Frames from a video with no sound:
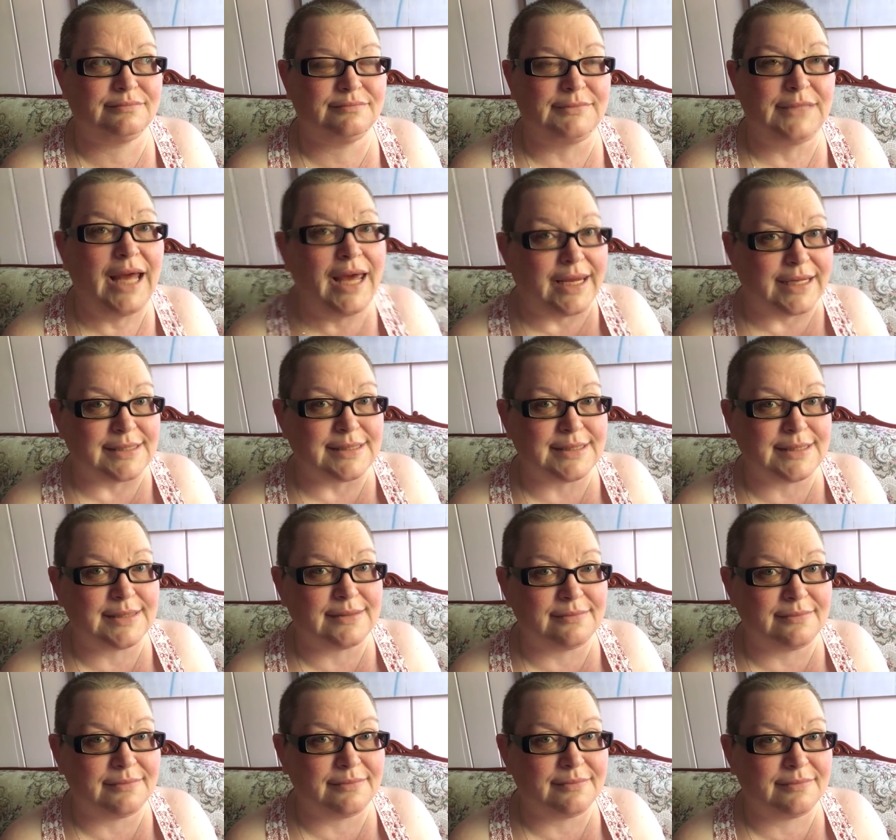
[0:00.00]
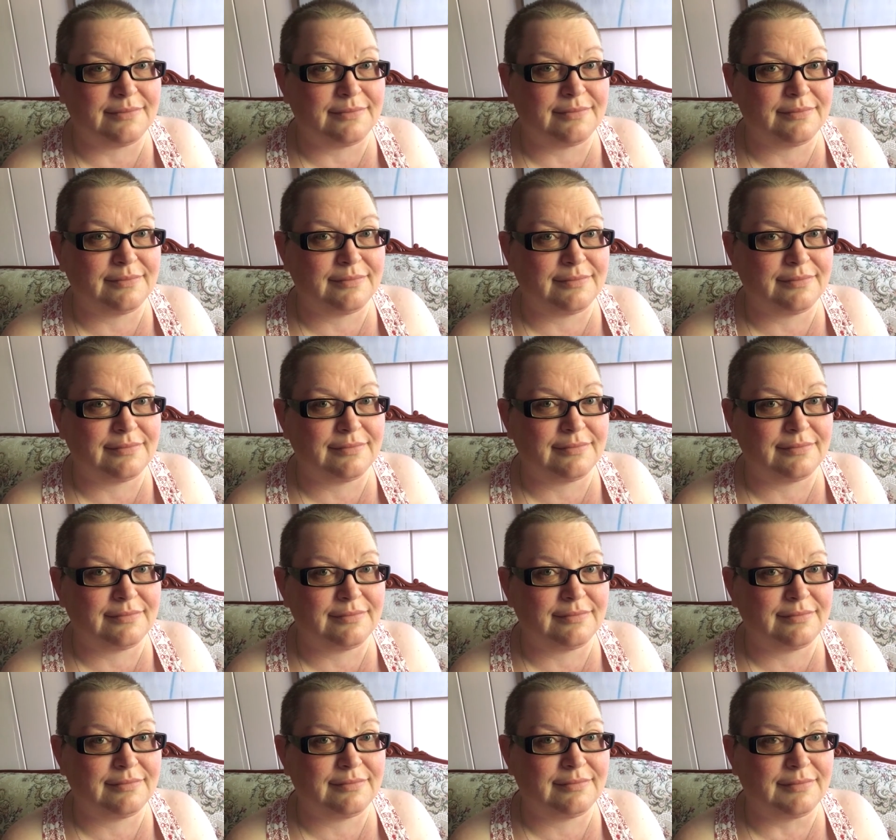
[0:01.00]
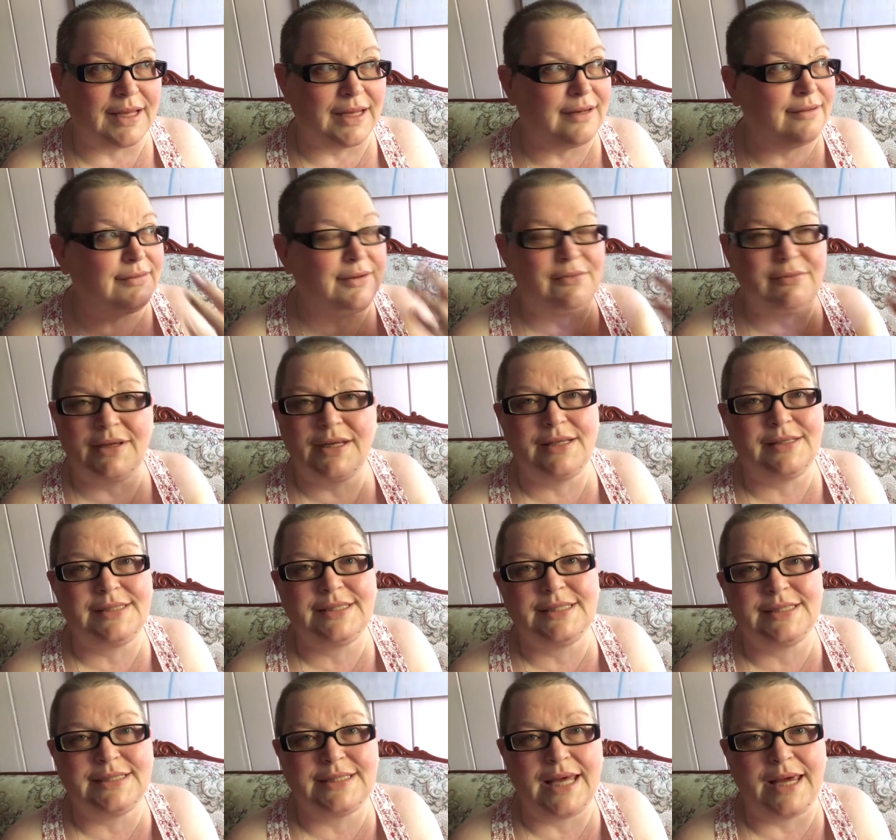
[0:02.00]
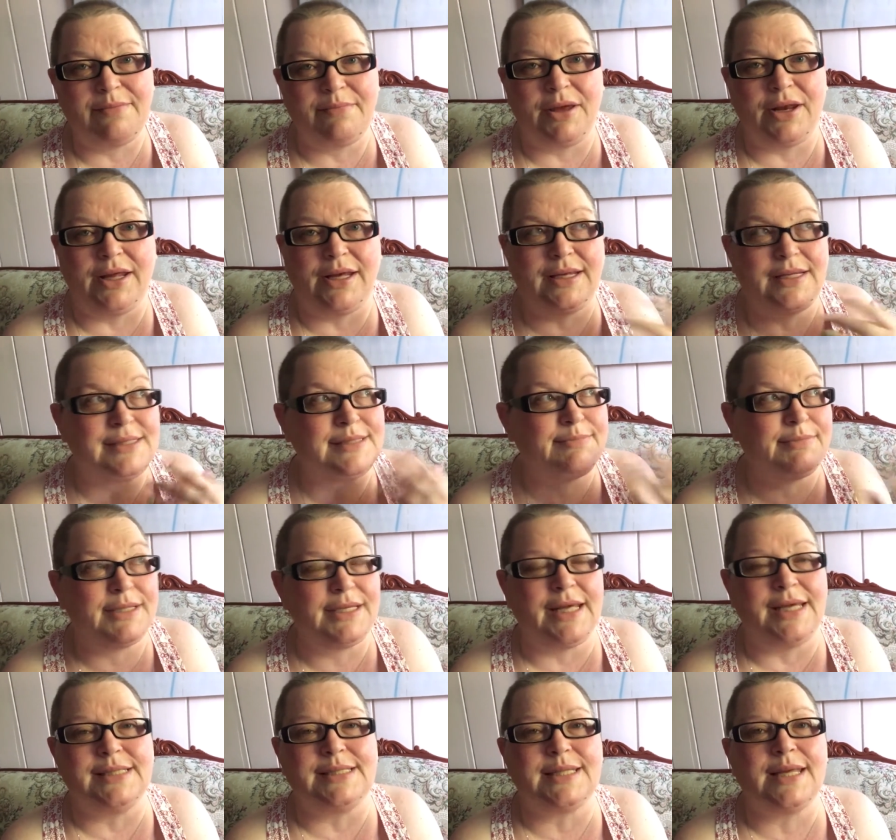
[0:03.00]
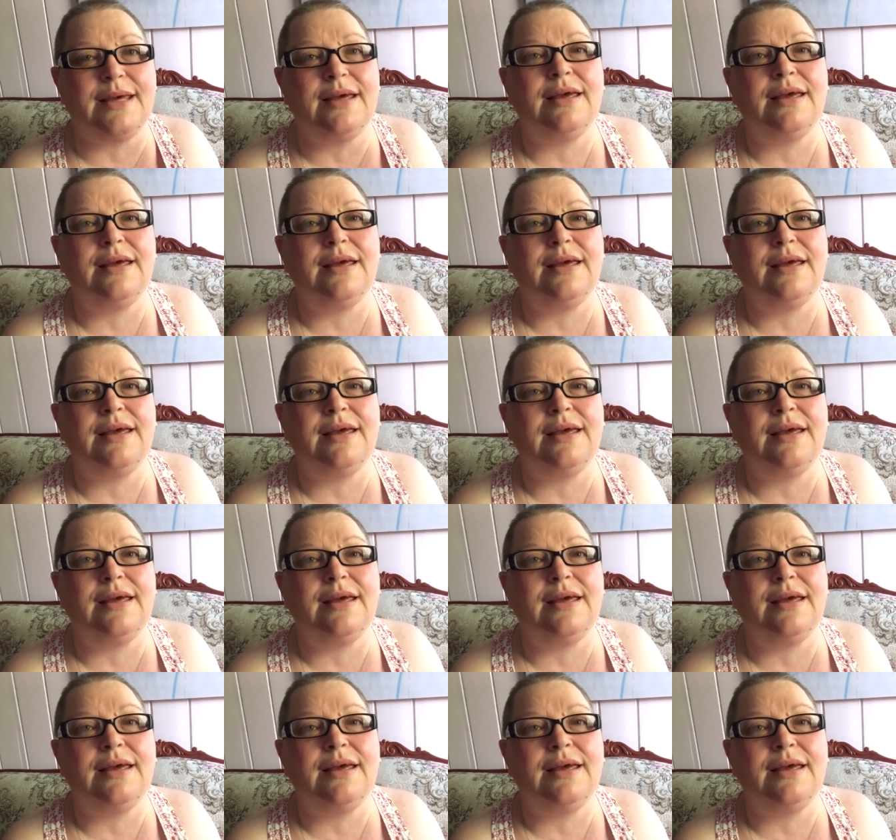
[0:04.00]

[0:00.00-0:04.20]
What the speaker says: nice. I don't know what else to say about it. It's been nice.